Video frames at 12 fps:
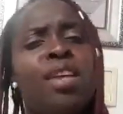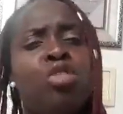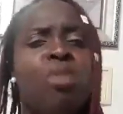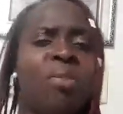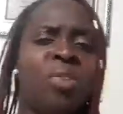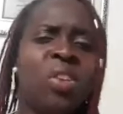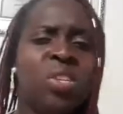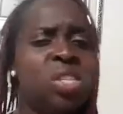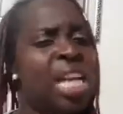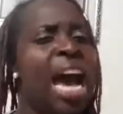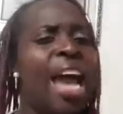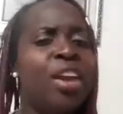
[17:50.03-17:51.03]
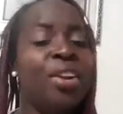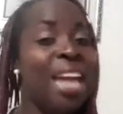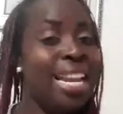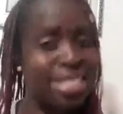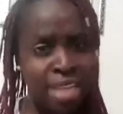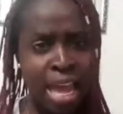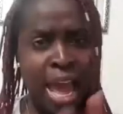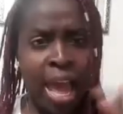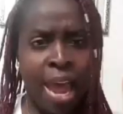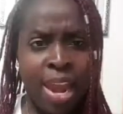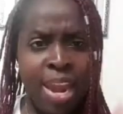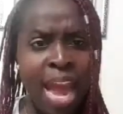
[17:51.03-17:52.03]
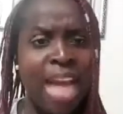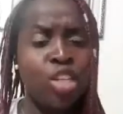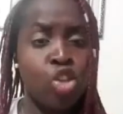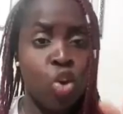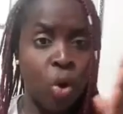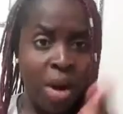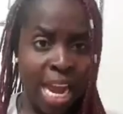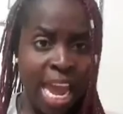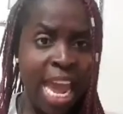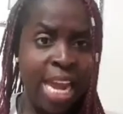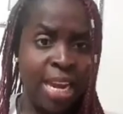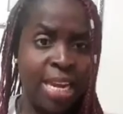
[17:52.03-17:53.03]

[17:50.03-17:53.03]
you are feeling tired, that is not your end.